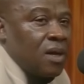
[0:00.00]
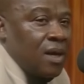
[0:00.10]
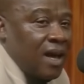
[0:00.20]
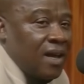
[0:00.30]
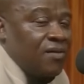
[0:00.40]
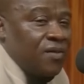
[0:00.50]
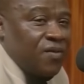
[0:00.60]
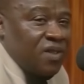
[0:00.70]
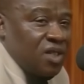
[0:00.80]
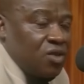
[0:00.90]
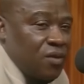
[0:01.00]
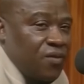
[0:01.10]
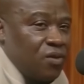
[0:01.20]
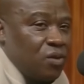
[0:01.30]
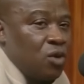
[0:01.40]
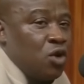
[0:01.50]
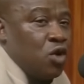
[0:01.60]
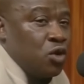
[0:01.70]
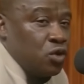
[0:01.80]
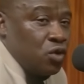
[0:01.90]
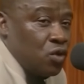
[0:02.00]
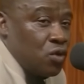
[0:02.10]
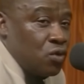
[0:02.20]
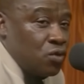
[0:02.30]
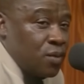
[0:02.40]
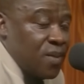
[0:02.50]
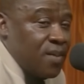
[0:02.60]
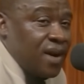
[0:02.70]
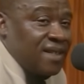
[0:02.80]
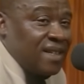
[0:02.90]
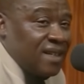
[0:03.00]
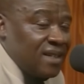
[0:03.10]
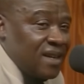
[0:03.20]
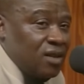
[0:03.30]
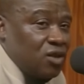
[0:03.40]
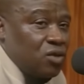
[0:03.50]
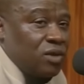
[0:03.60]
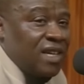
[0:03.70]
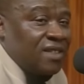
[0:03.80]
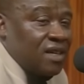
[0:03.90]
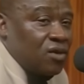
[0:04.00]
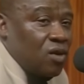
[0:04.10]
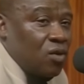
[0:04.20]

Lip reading: I haven't finished with you. Do you remember sending us to Tessano